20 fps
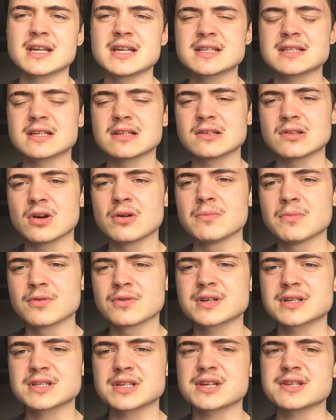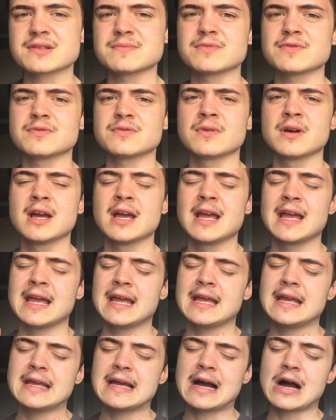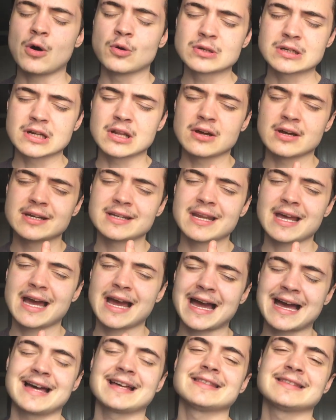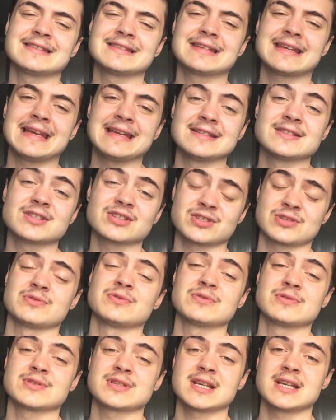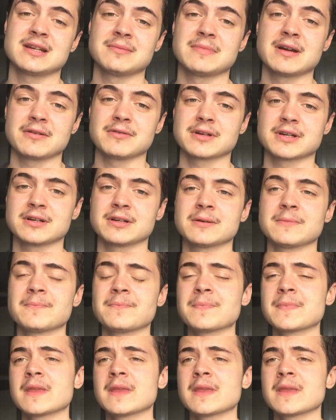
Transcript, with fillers: It's a lot more accessible online and in stores in America.